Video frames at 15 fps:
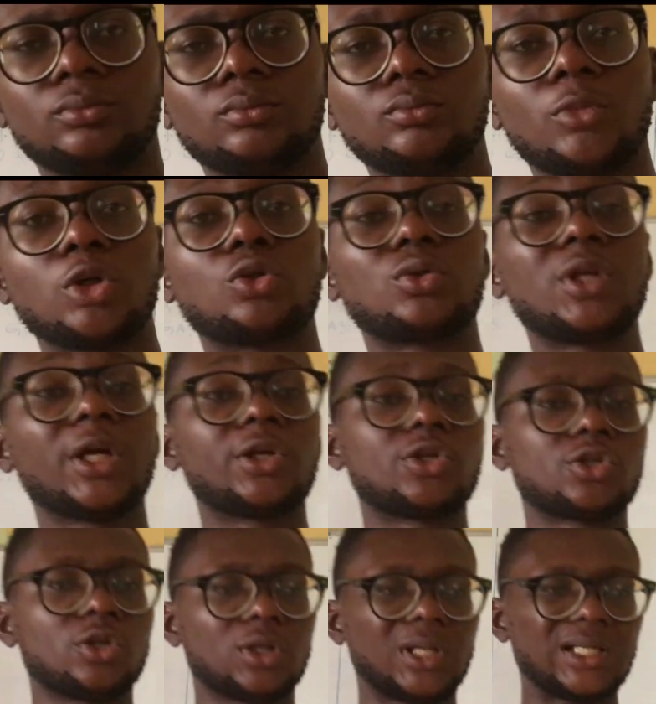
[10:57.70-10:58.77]
but it will take
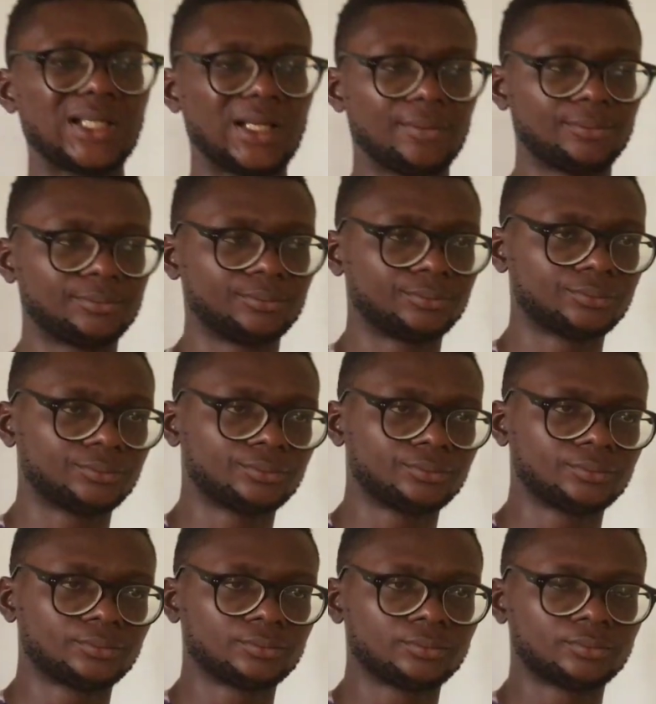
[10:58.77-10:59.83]
shorter time
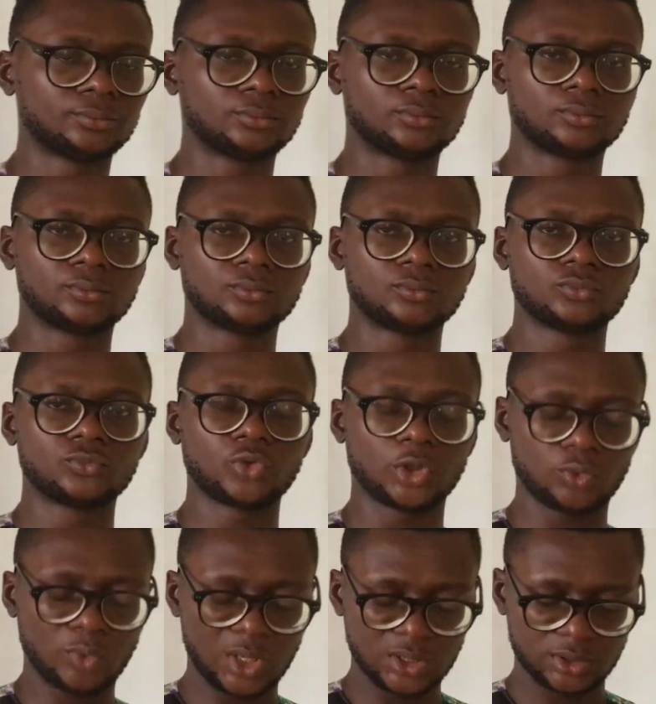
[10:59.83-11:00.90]
for the
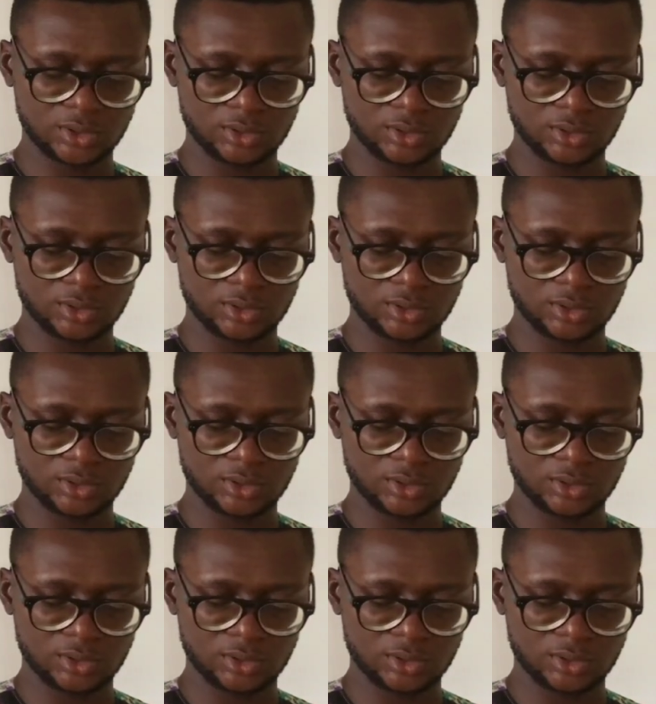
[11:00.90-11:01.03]
one